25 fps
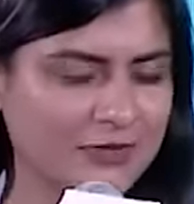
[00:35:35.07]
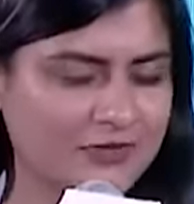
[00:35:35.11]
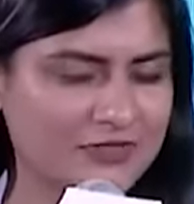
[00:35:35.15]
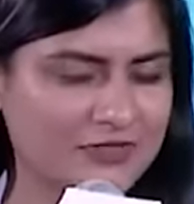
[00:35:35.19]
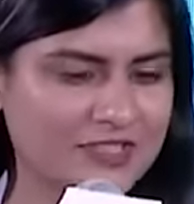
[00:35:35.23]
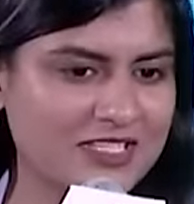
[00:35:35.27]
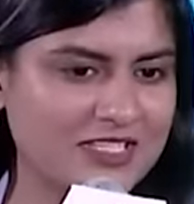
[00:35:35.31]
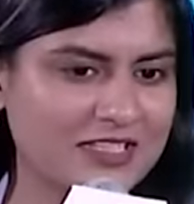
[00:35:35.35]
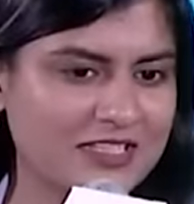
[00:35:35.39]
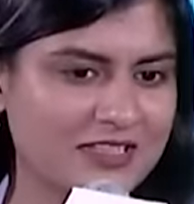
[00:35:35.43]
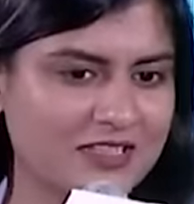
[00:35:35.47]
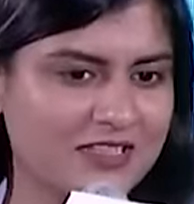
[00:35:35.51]
We've
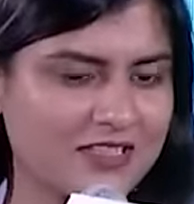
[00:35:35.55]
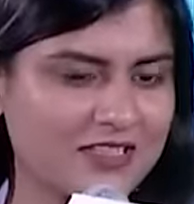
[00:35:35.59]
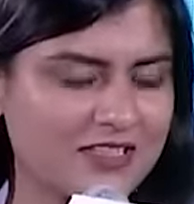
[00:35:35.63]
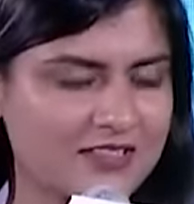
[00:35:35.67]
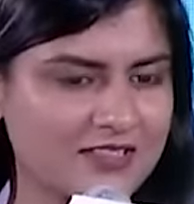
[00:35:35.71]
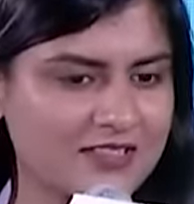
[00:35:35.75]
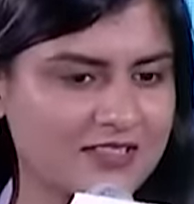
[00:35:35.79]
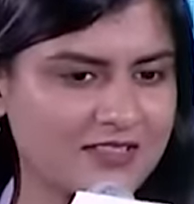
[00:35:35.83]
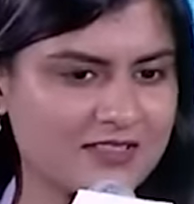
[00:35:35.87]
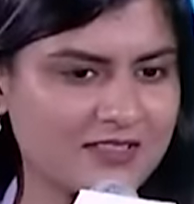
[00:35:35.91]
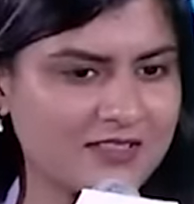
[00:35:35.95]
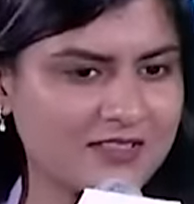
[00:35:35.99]
seen
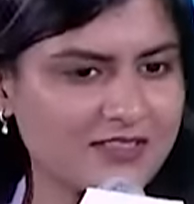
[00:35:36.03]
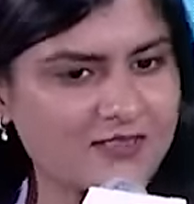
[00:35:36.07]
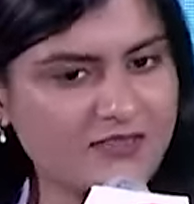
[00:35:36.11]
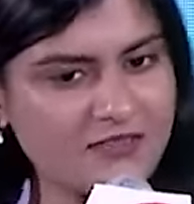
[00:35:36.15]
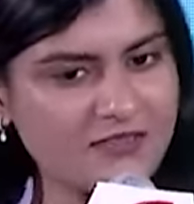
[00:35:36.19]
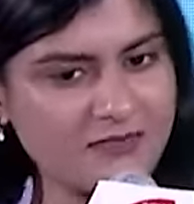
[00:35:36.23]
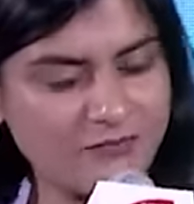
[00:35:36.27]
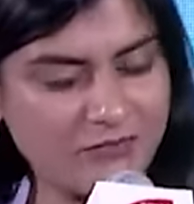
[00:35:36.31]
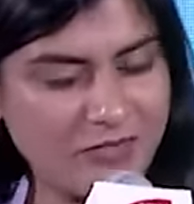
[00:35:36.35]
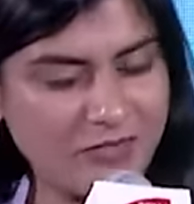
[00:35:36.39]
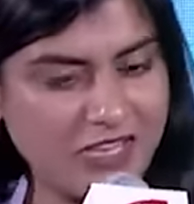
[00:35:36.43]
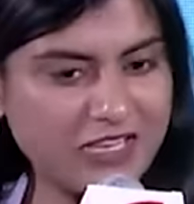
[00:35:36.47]
this
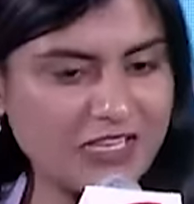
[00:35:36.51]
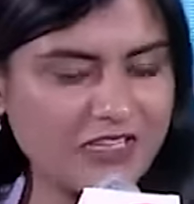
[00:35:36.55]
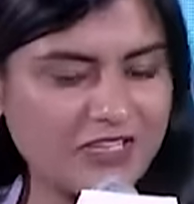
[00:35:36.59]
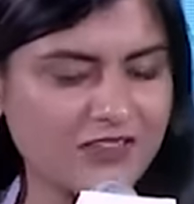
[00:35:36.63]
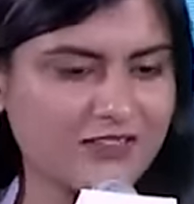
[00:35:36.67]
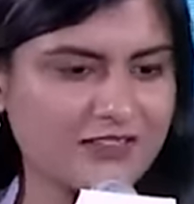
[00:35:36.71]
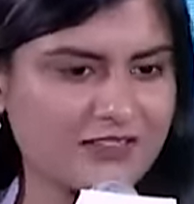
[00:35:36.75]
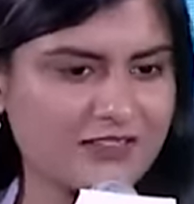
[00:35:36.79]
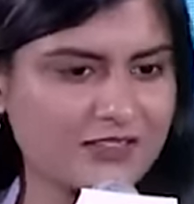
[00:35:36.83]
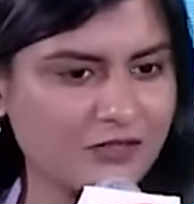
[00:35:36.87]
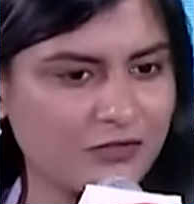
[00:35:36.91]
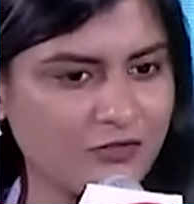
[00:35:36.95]
many
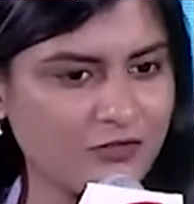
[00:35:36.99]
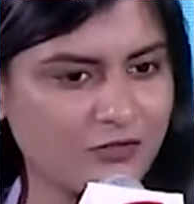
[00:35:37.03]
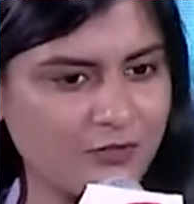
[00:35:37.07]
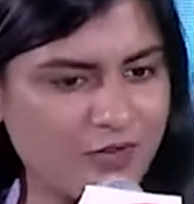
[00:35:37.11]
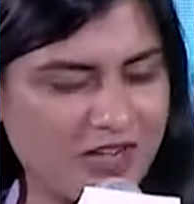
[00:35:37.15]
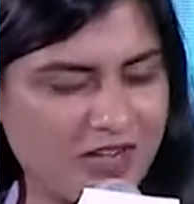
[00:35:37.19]
years ago,